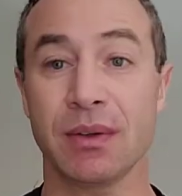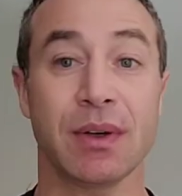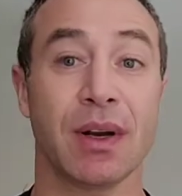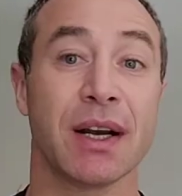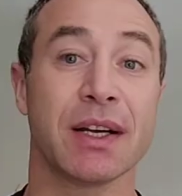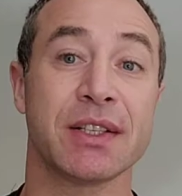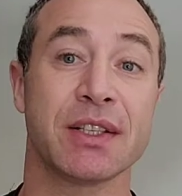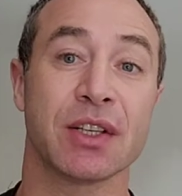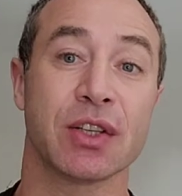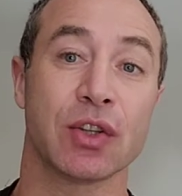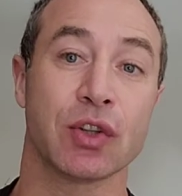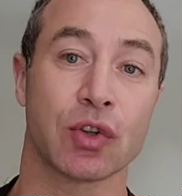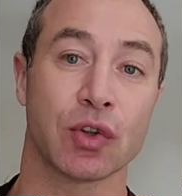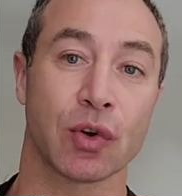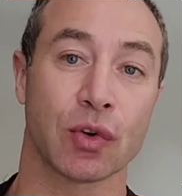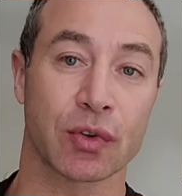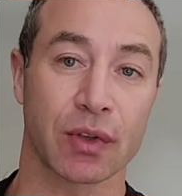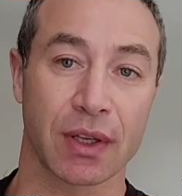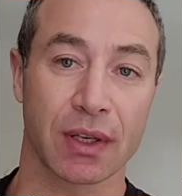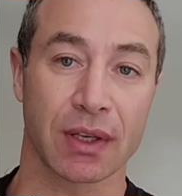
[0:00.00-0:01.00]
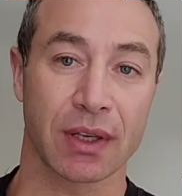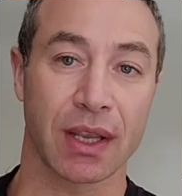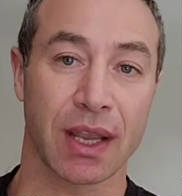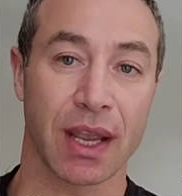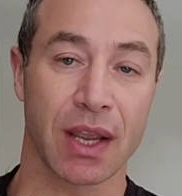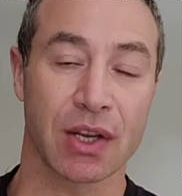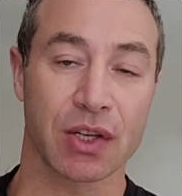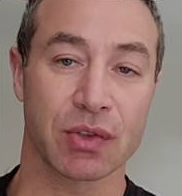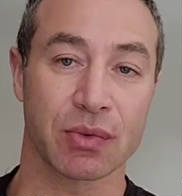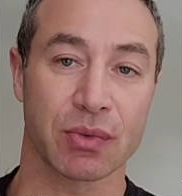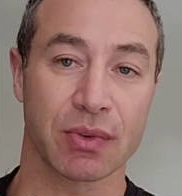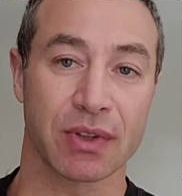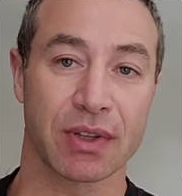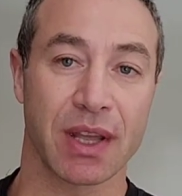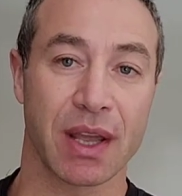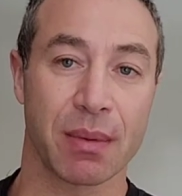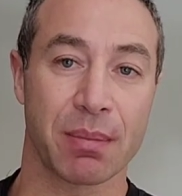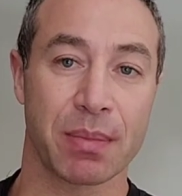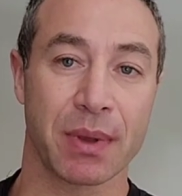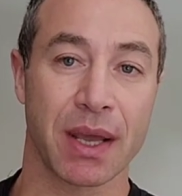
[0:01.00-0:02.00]
I did not engage with
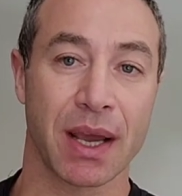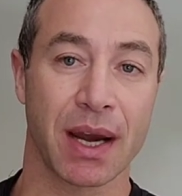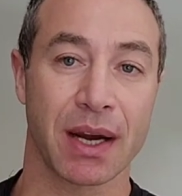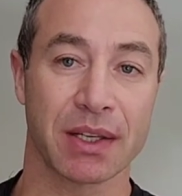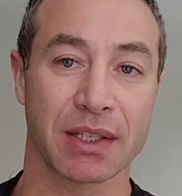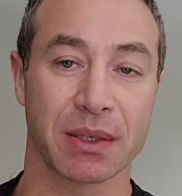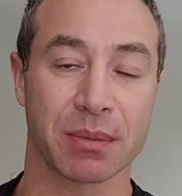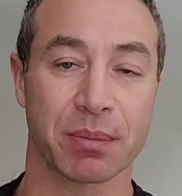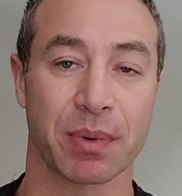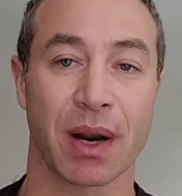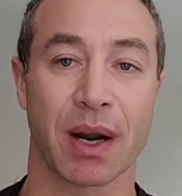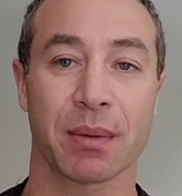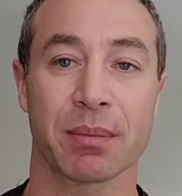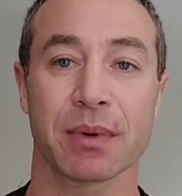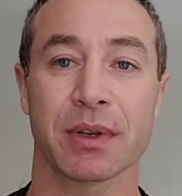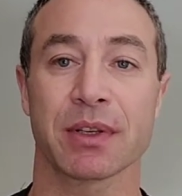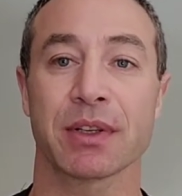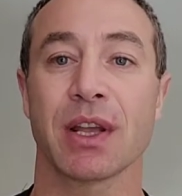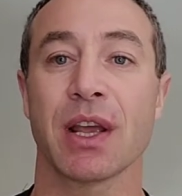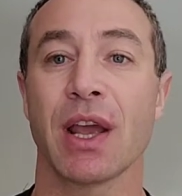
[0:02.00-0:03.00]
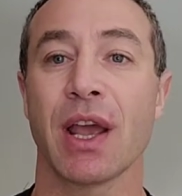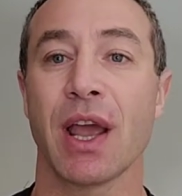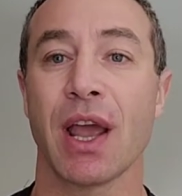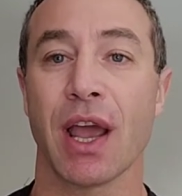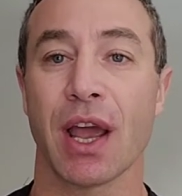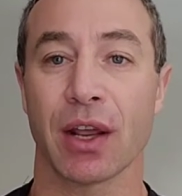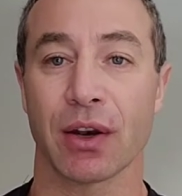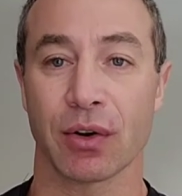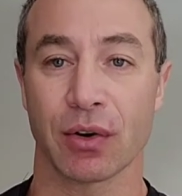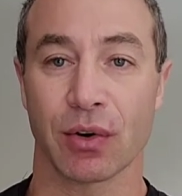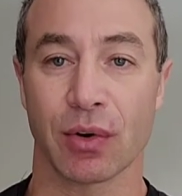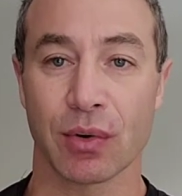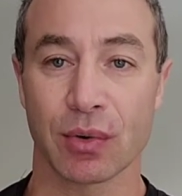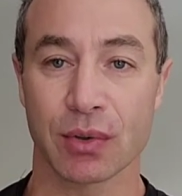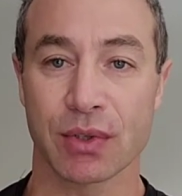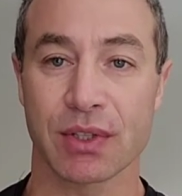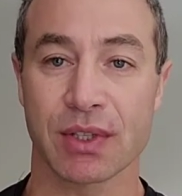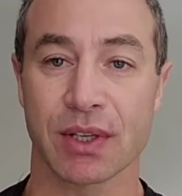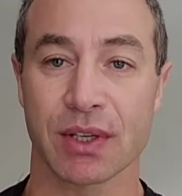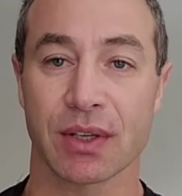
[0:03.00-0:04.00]
their PR department, and
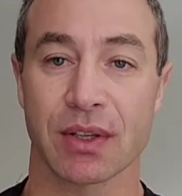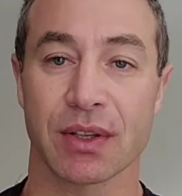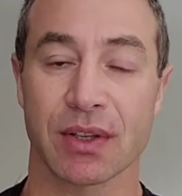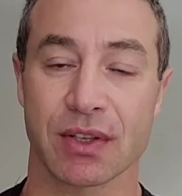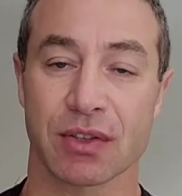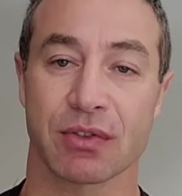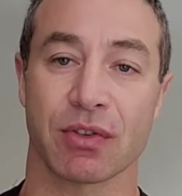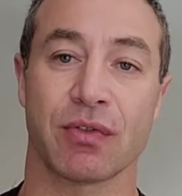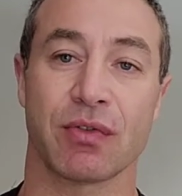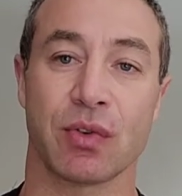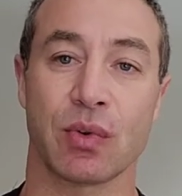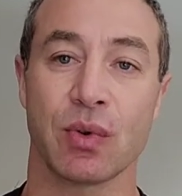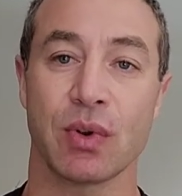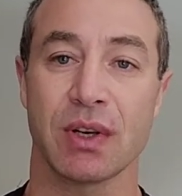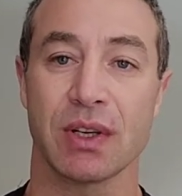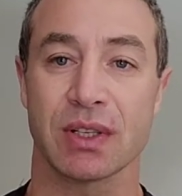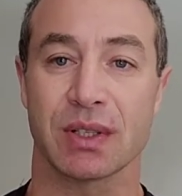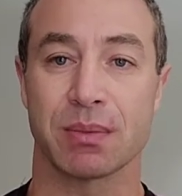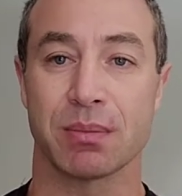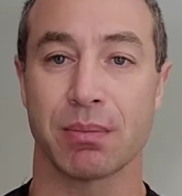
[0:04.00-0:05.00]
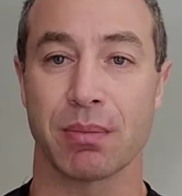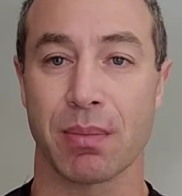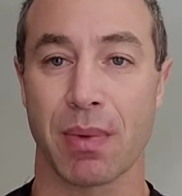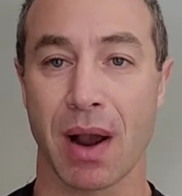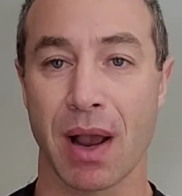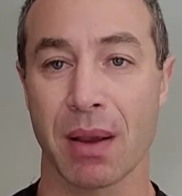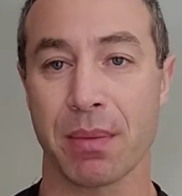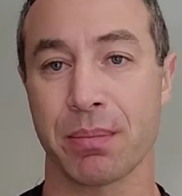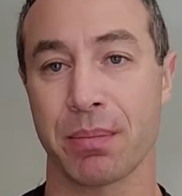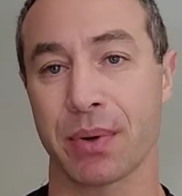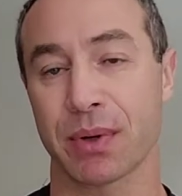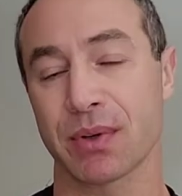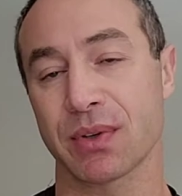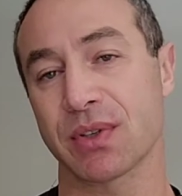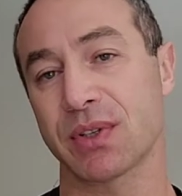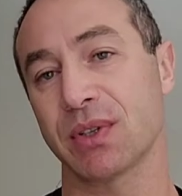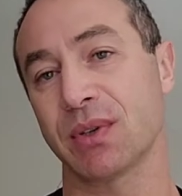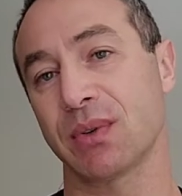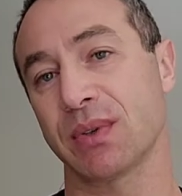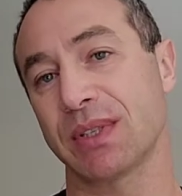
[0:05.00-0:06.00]
also this review is my
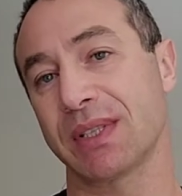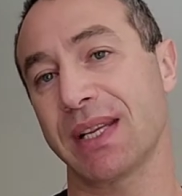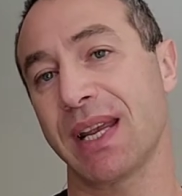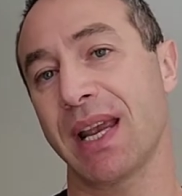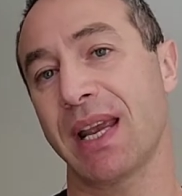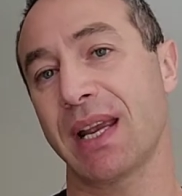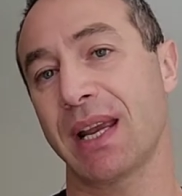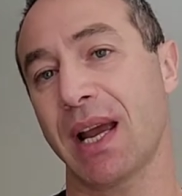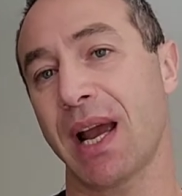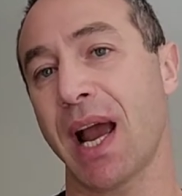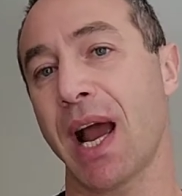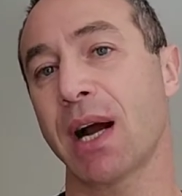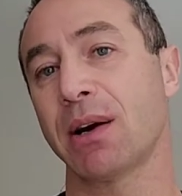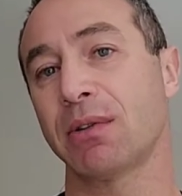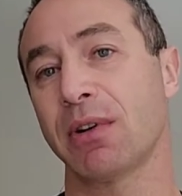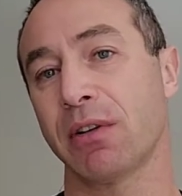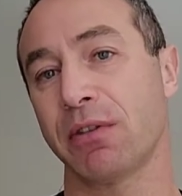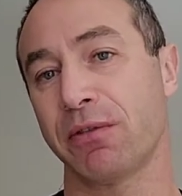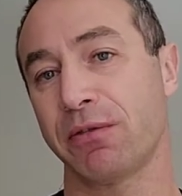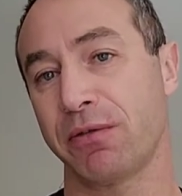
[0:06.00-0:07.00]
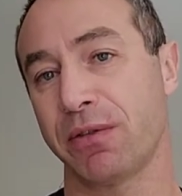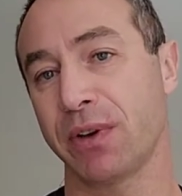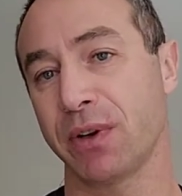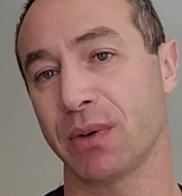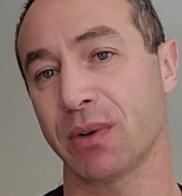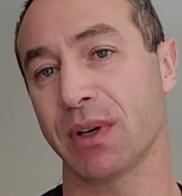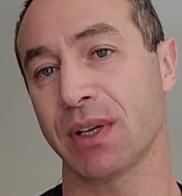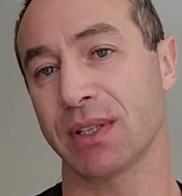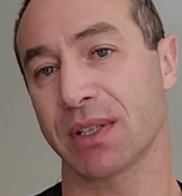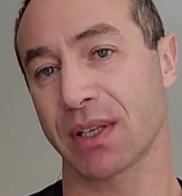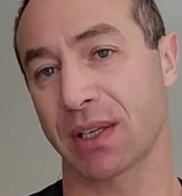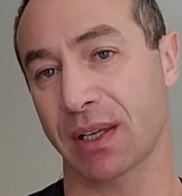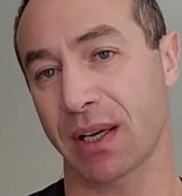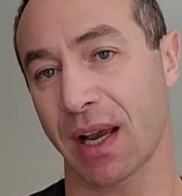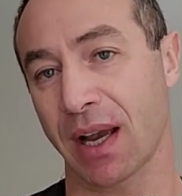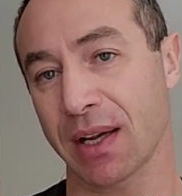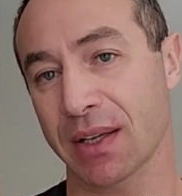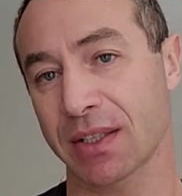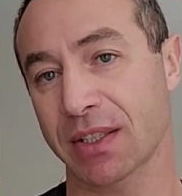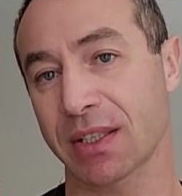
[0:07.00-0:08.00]
personal take, how I feel as a
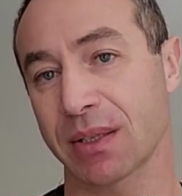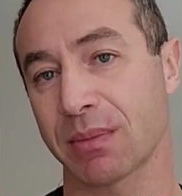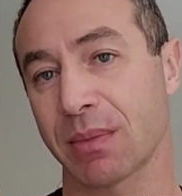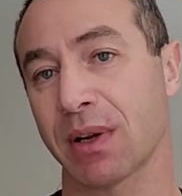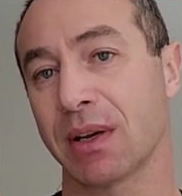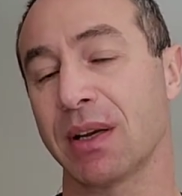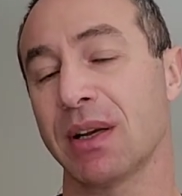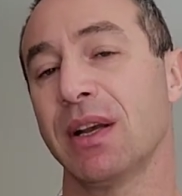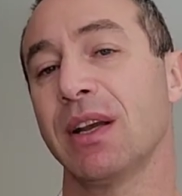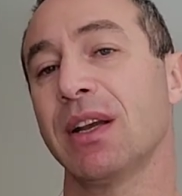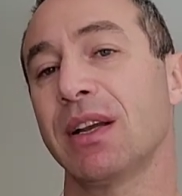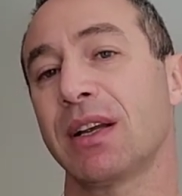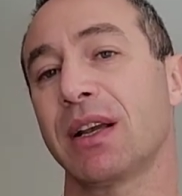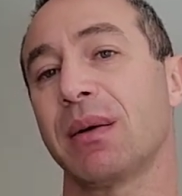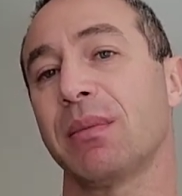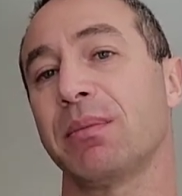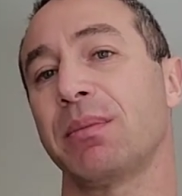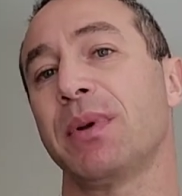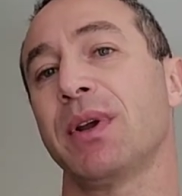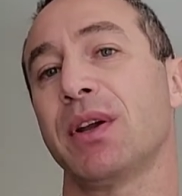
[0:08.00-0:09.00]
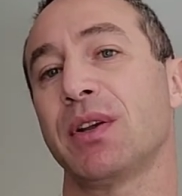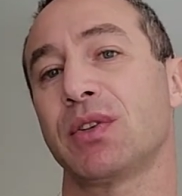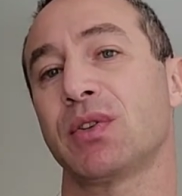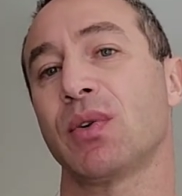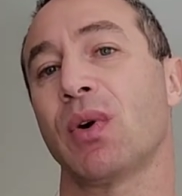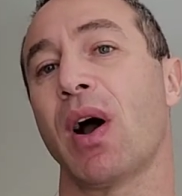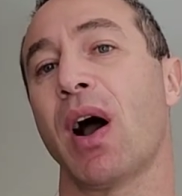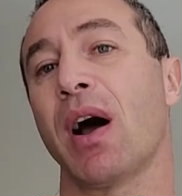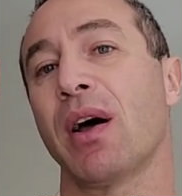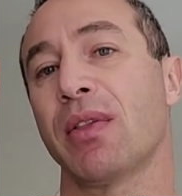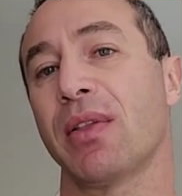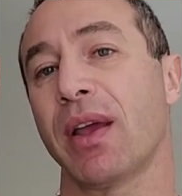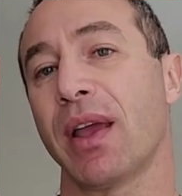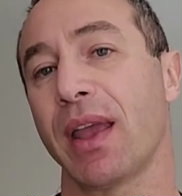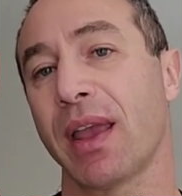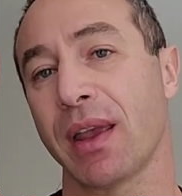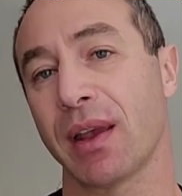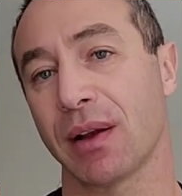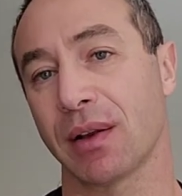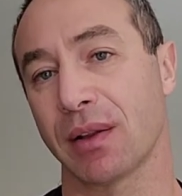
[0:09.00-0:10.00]
customer compared to other
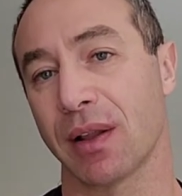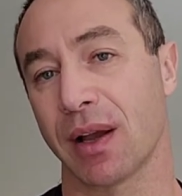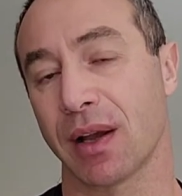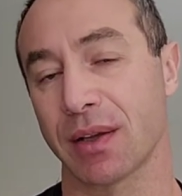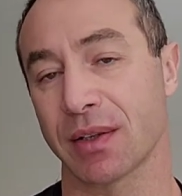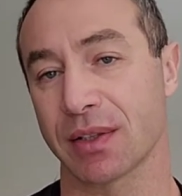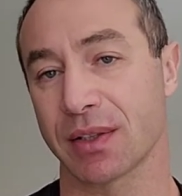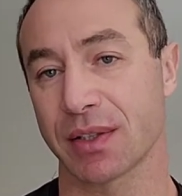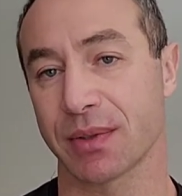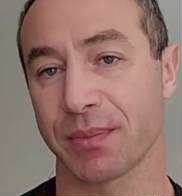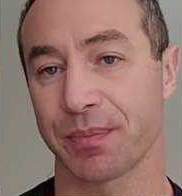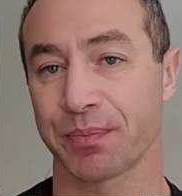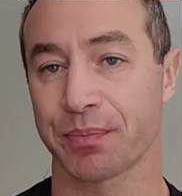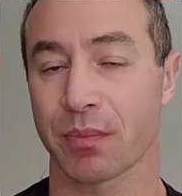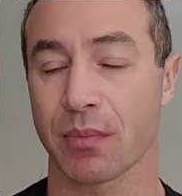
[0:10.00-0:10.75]
airlines.